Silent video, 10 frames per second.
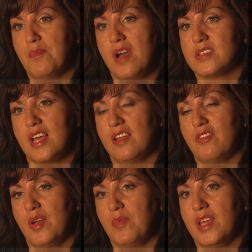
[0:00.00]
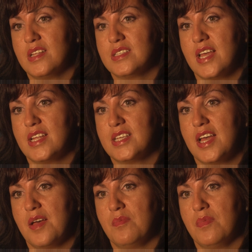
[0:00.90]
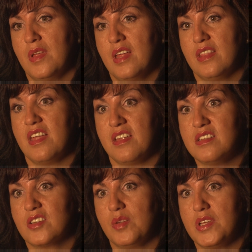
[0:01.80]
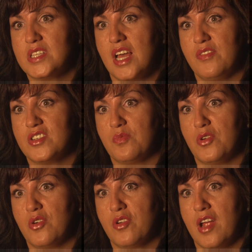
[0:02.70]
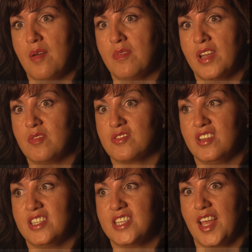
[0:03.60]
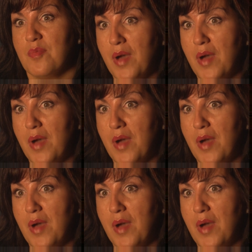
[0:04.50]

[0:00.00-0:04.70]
And Marcella rang me and said there is going to be a television programme, and I was really taken